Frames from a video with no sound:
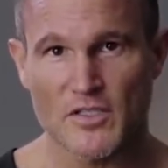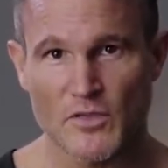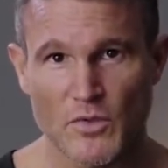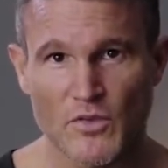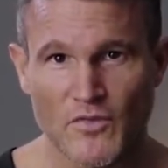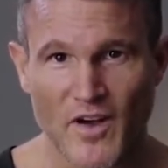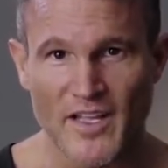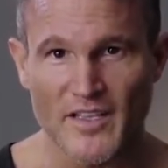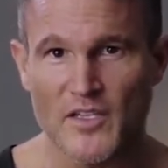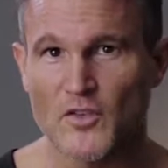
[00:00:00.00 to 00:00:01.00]
you will
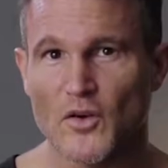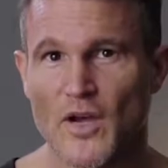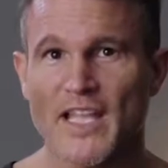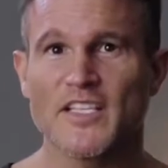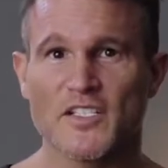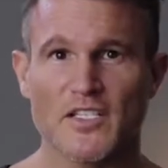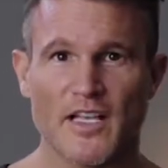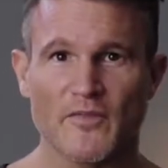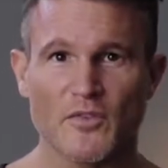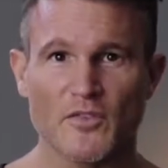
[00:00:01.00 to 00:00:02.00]
find that your energy
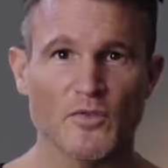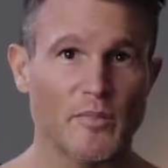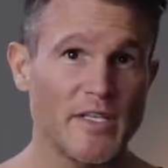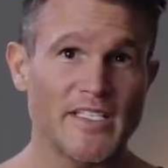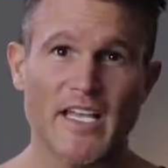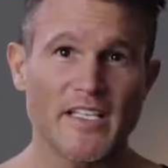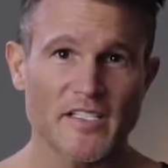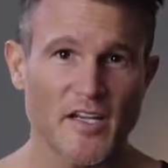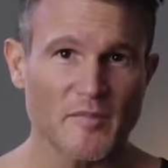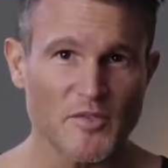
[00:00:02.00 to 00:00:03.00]
levels will be 10
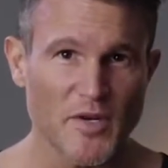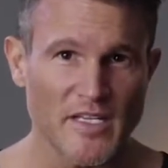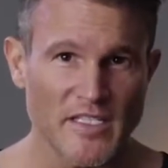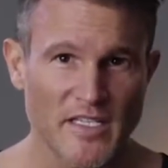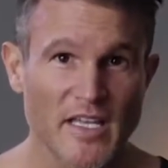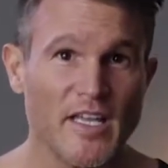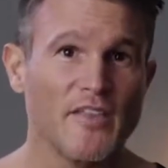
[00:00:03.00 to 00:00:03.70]
times greater